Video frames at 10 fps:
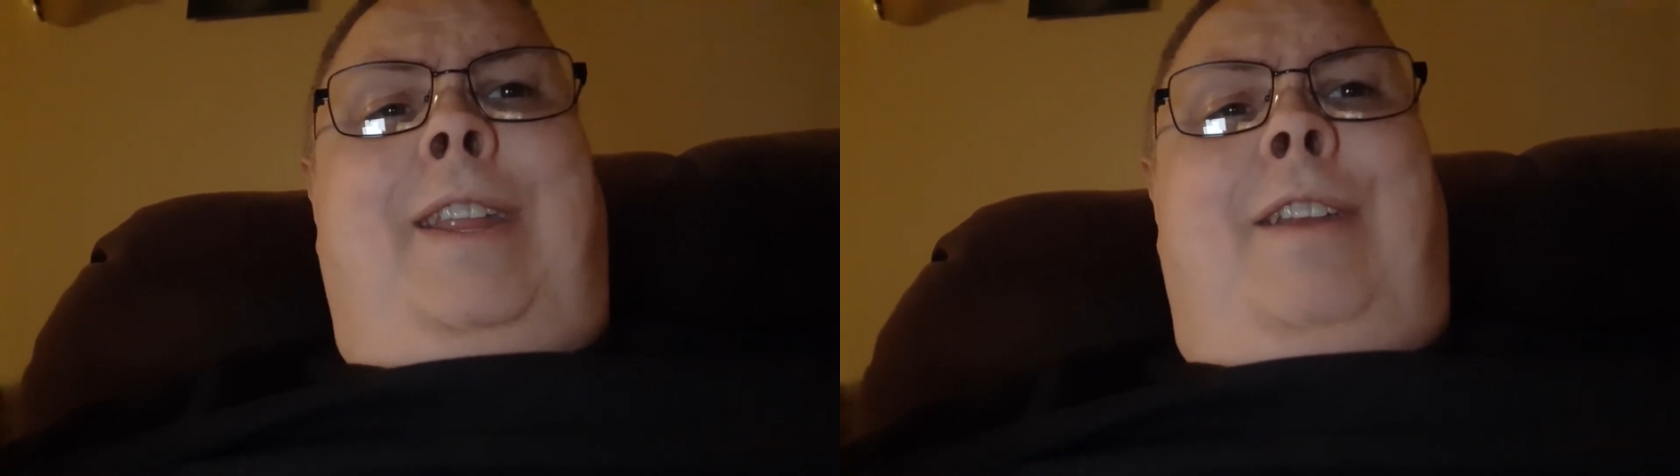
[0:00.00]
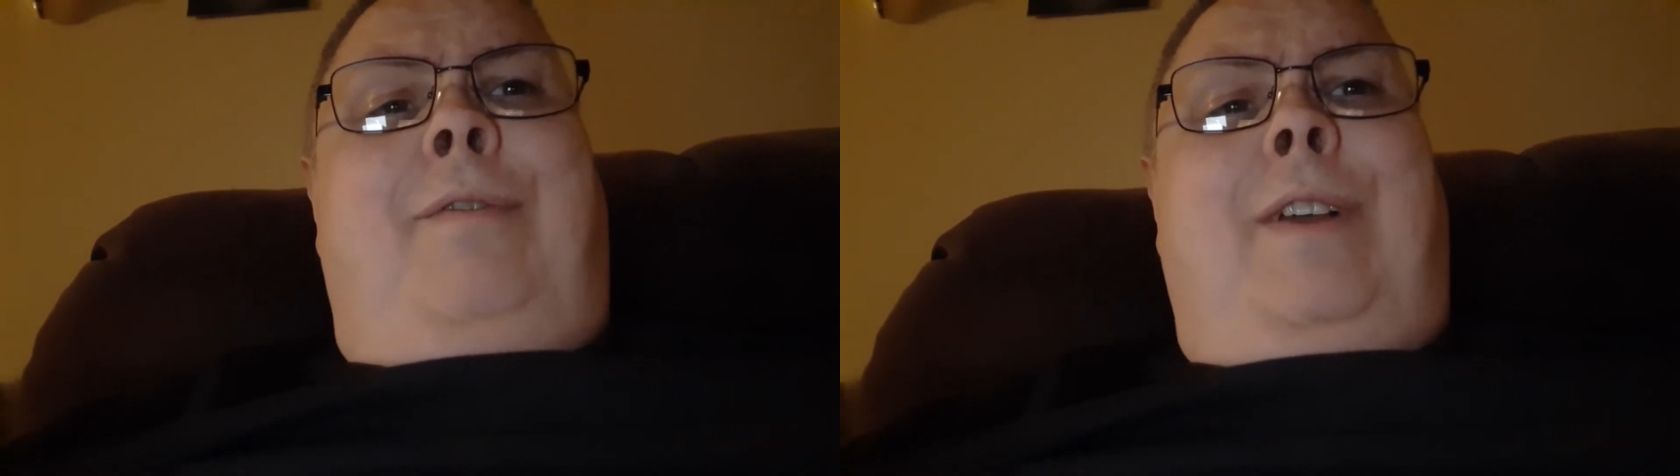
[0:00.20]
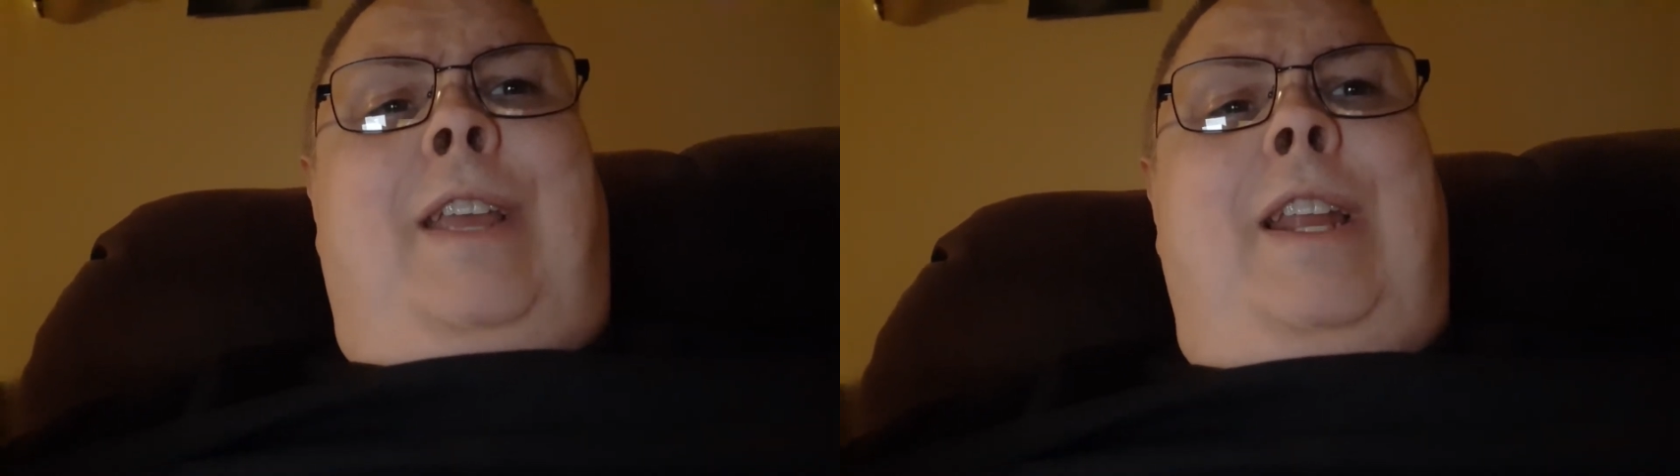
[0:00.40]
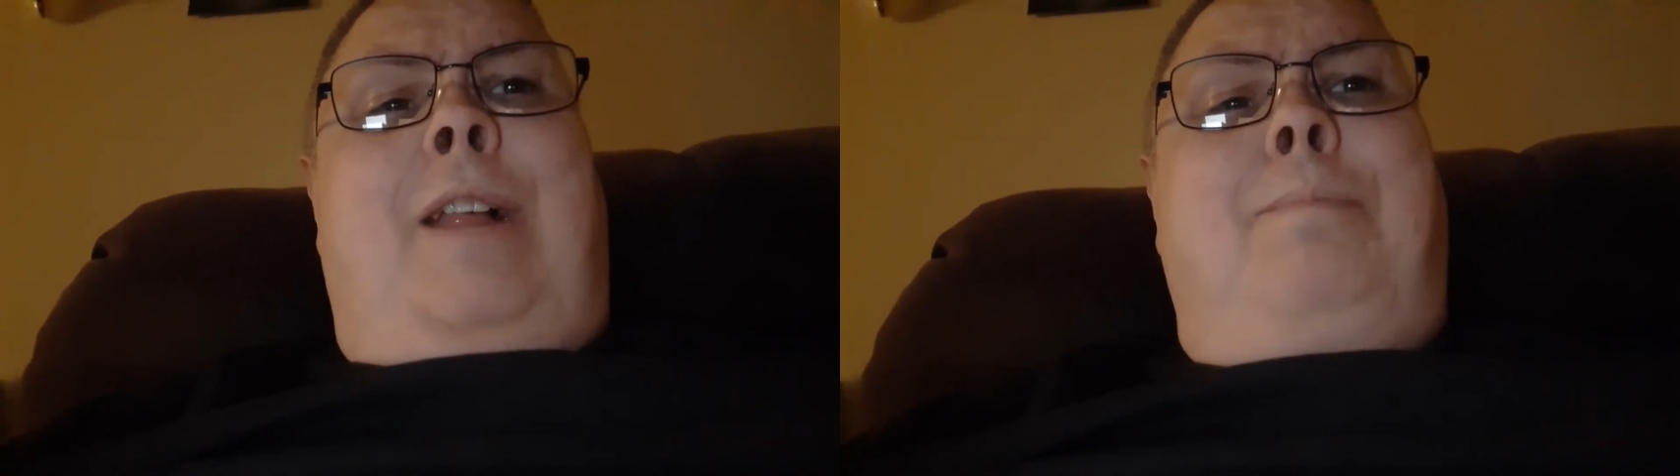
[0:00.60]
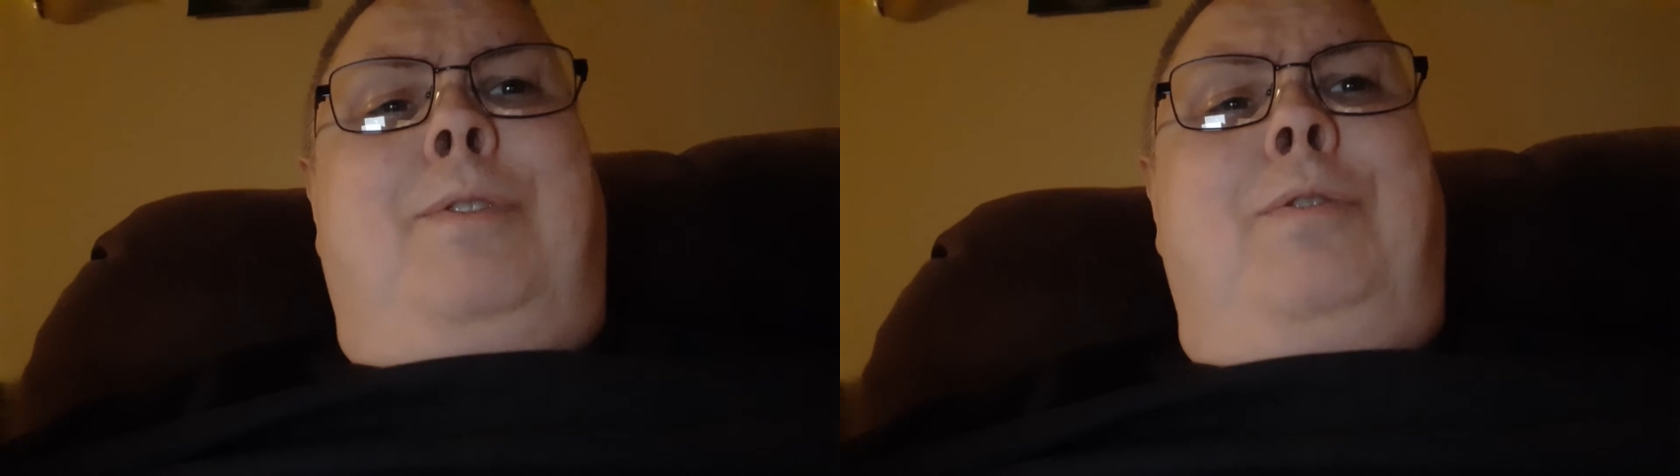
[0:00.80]
And if I get
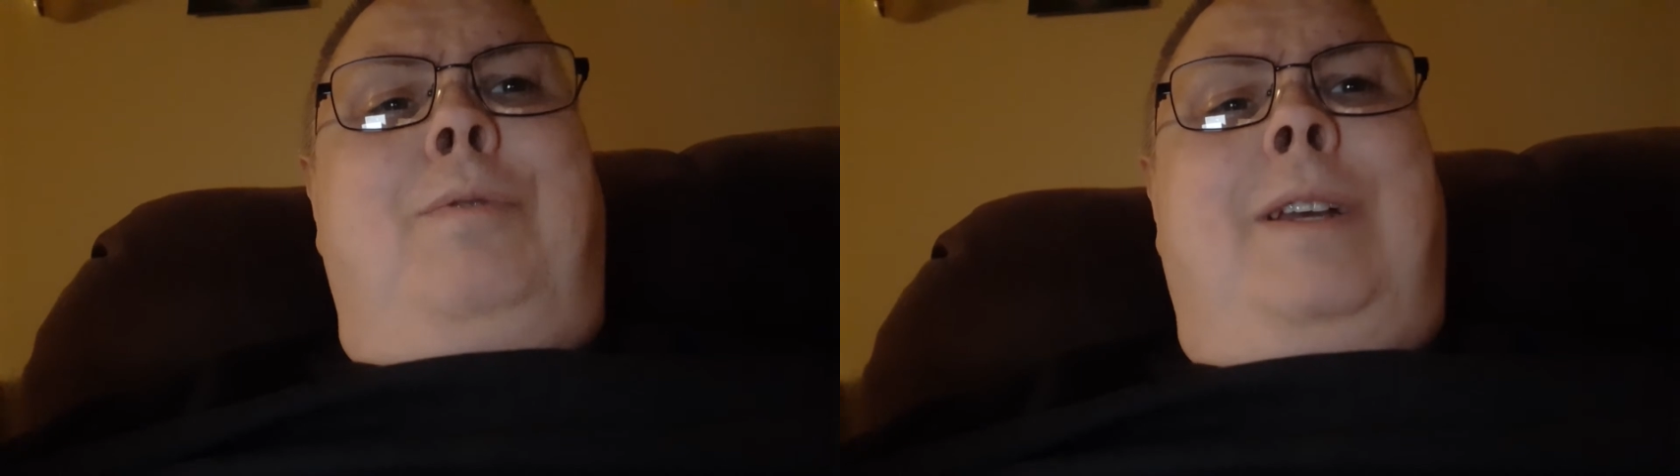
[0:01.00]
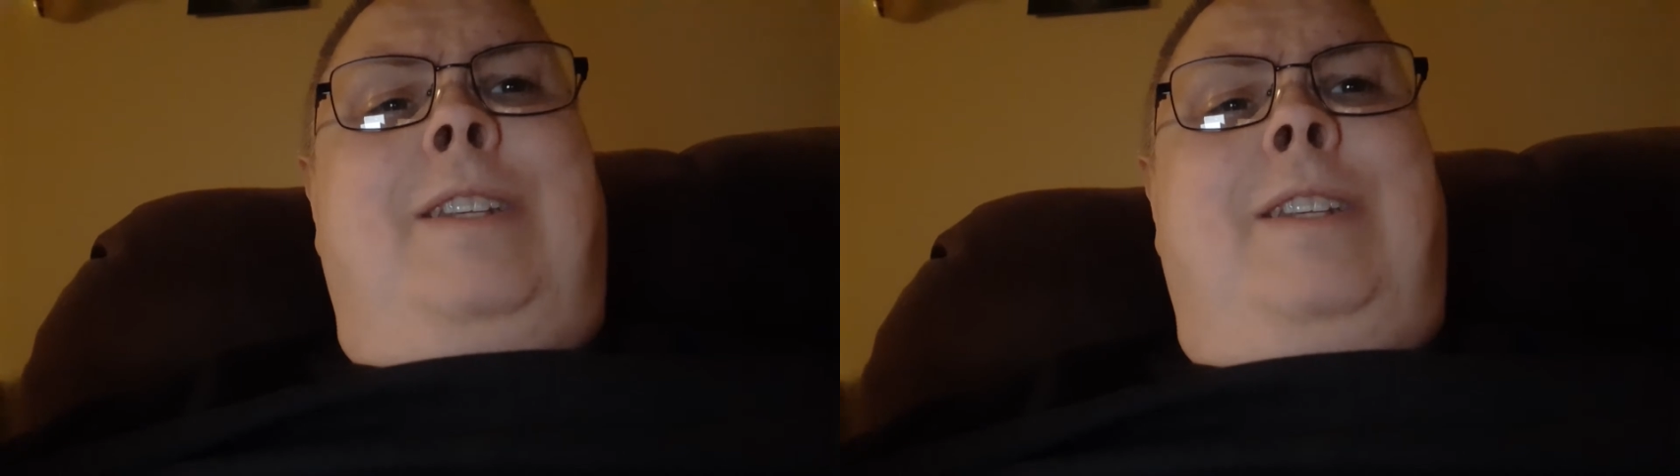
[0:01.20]
up to uh,